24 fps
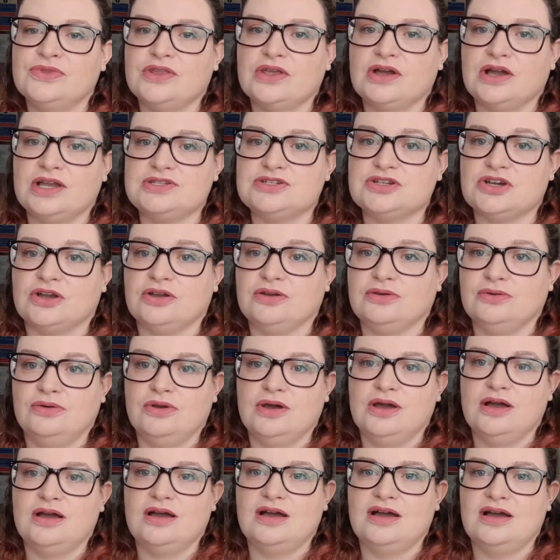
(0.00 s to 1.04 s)
I don't.
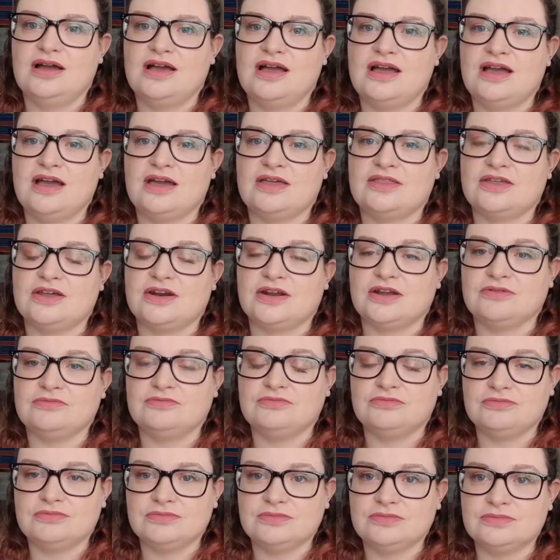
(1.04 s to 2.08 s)
And then
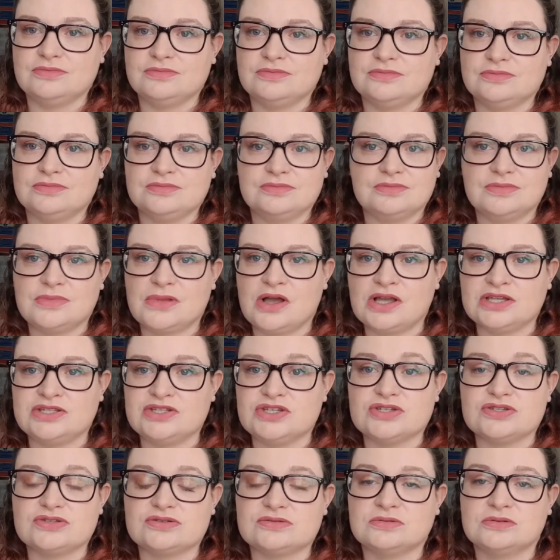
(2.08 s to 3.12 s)
I
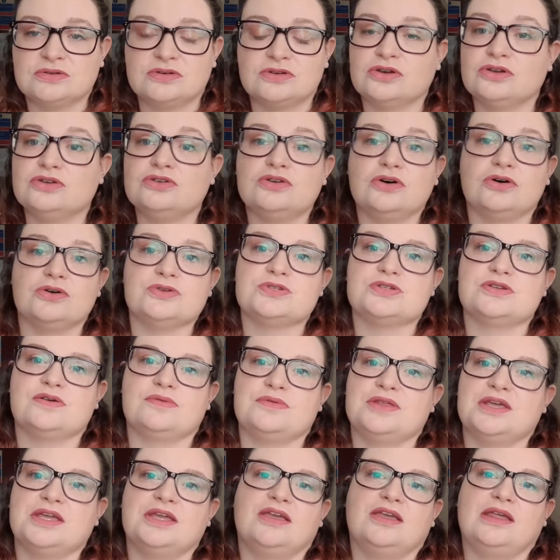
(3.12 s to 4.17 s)
just could not stop
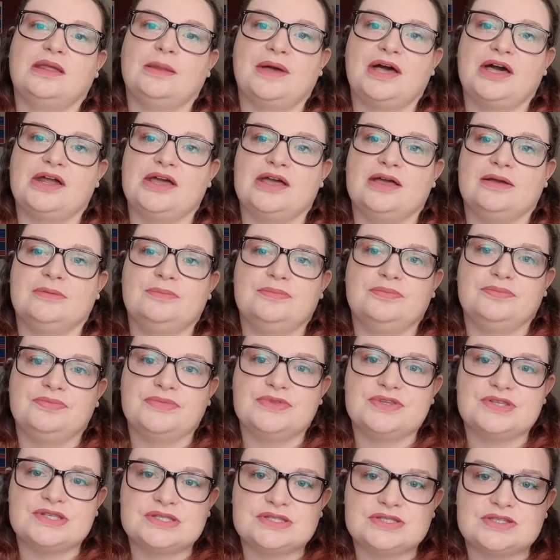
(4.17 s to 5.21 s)
thinking about it.
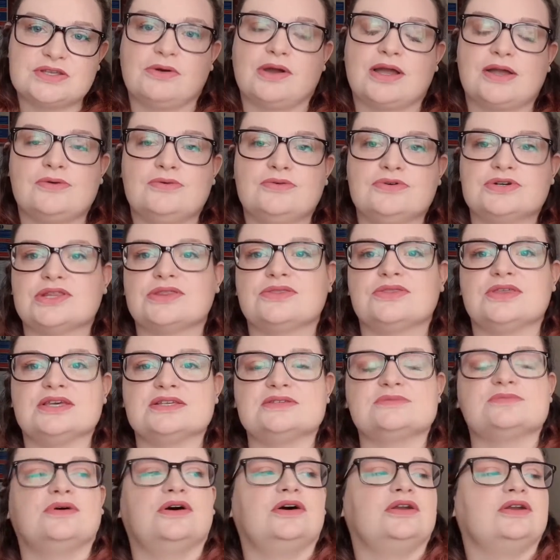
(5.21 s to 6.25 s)
So I ordered this
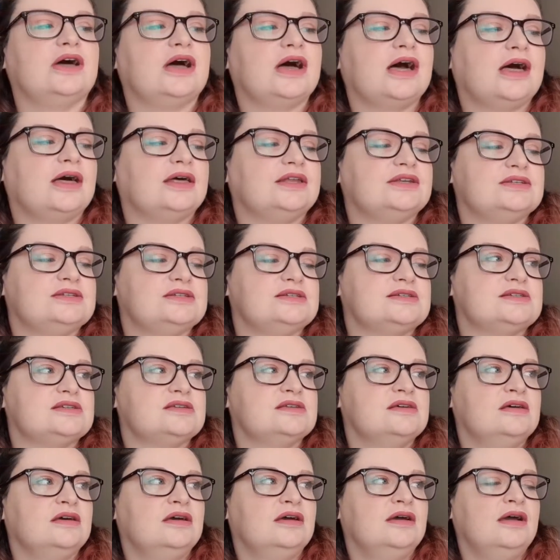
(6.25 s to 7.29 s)
one and
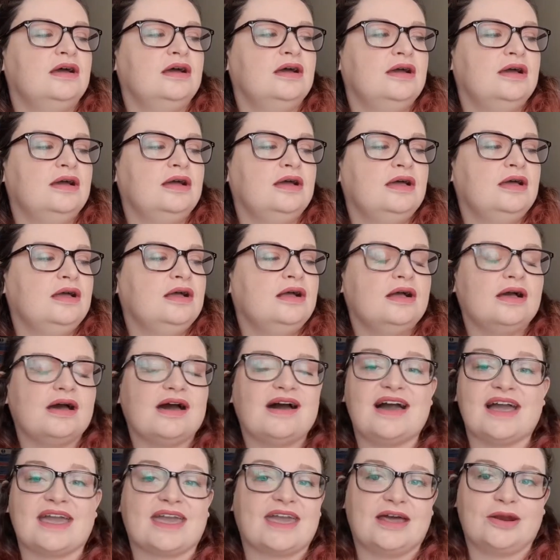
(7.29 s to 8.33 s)

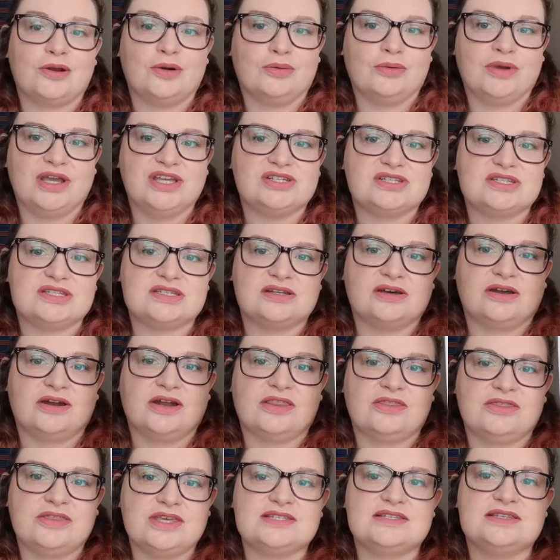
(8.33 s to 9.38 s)
I cannot wait to start
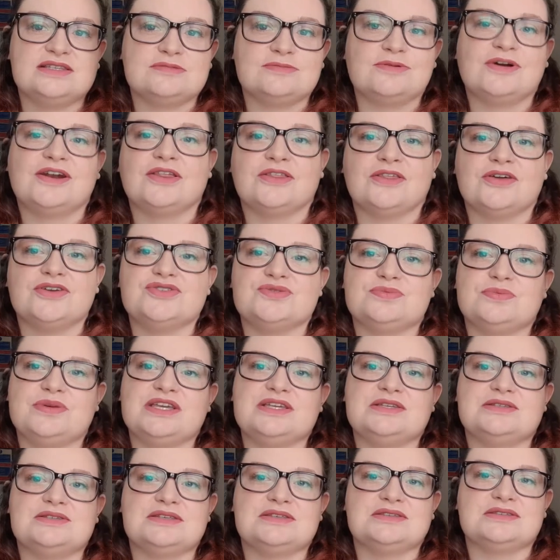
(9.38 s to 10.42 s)
it. This is one of those
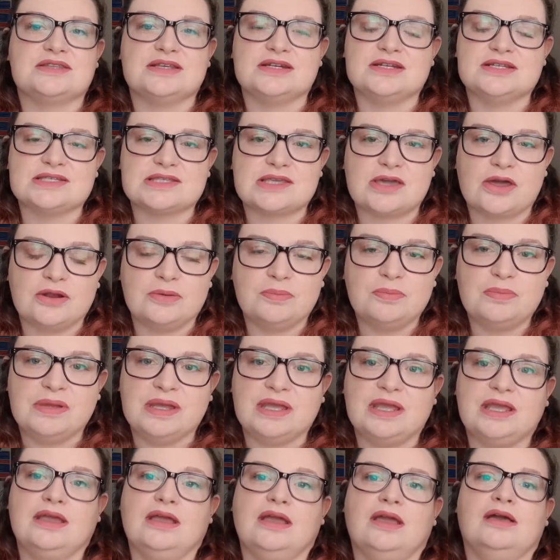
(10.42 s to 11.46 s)
pieces that is going to
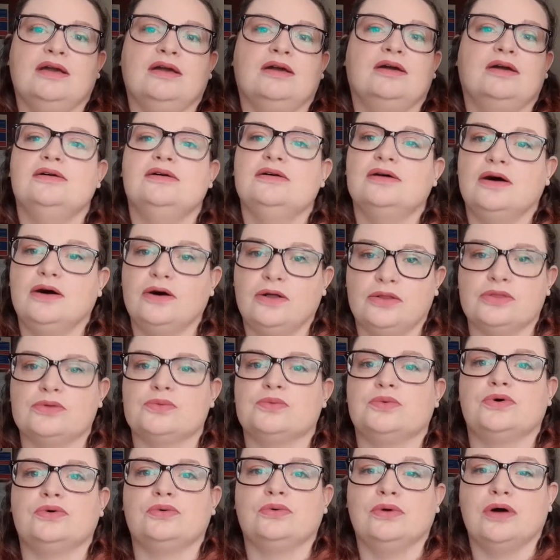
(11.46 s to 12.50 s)
be on the
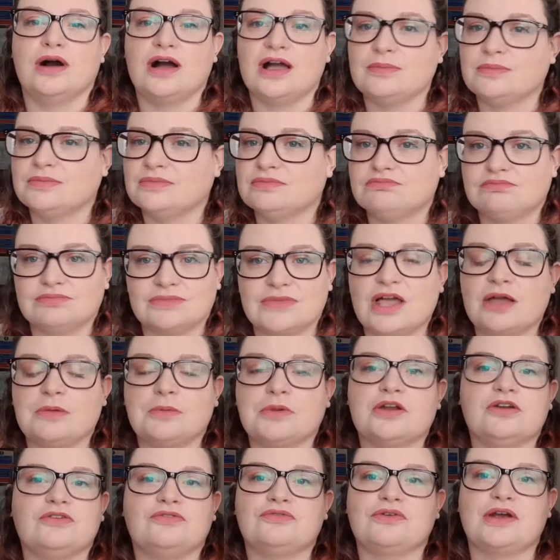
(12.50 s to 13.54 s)
wall. I'm
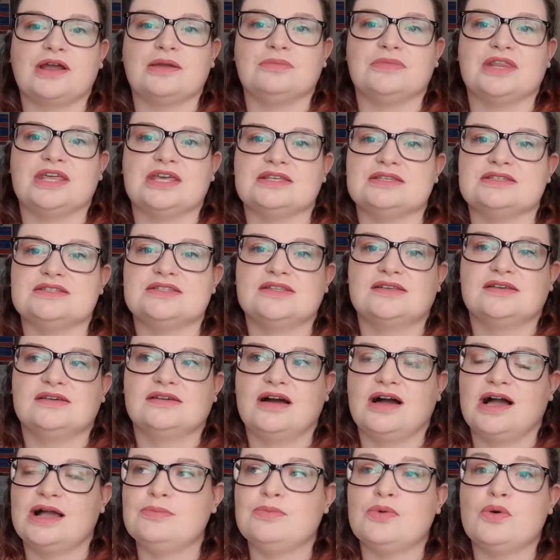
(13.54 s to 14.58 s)
going to frame this.
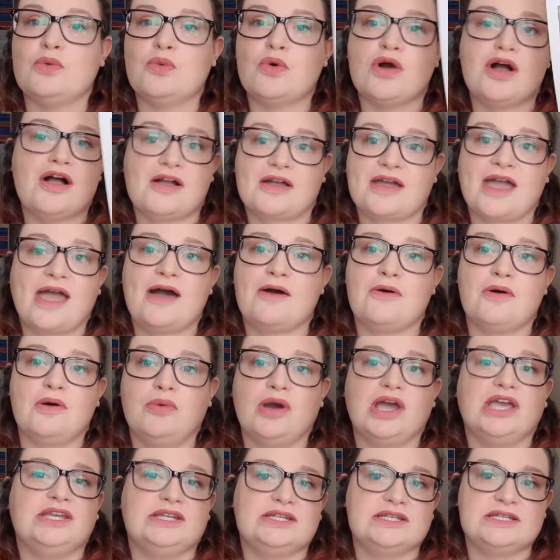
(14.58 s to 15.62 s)
I will work out a
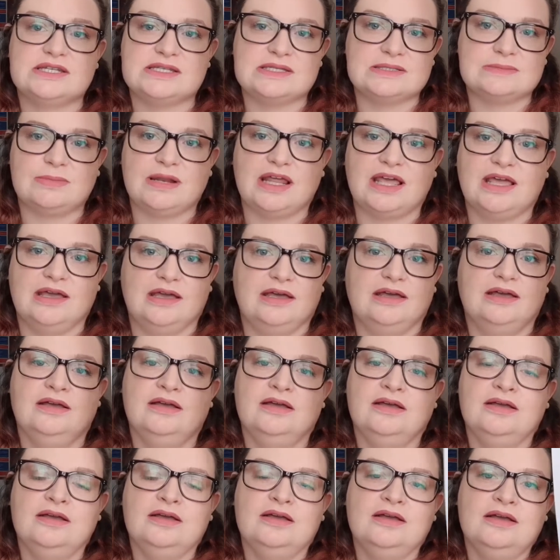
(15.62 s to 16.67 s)
way to display it.
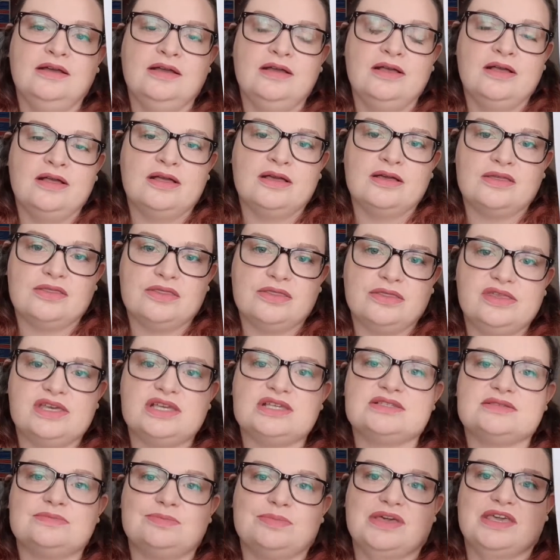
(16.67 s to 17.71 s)

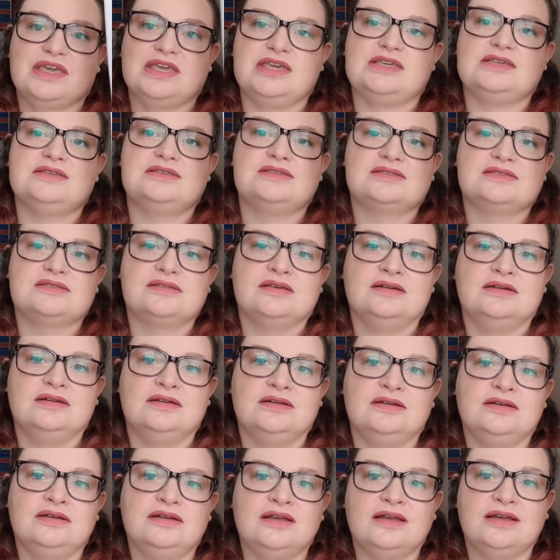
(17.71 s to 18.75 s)
This piece
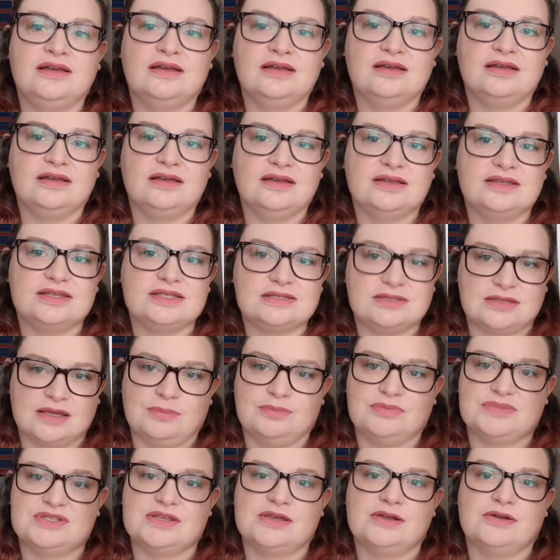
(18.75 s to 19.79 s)

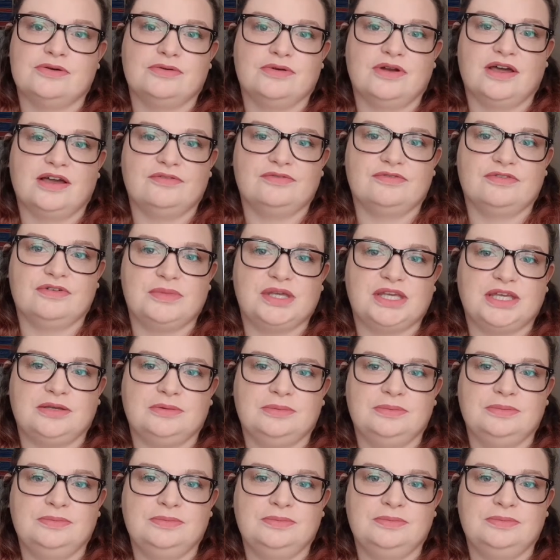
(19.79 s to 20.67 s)
sums it all up for me.